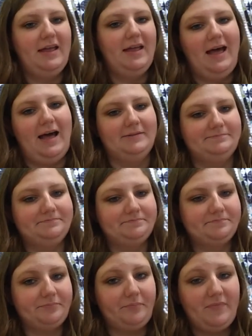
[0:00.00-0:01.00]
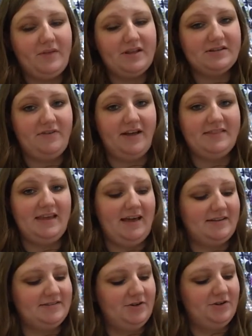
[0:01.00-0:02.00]
to find the
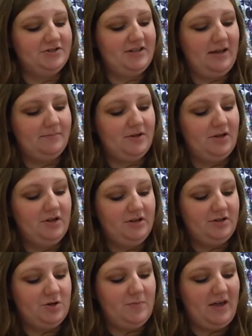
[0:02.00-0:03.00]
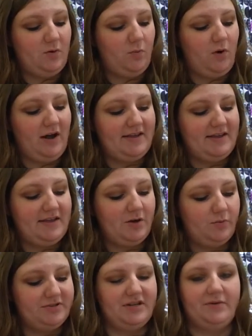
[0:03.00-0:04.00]
x-intercept, you make y
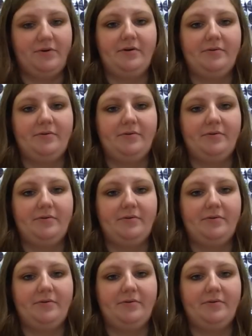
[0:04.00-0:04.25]
equal 0.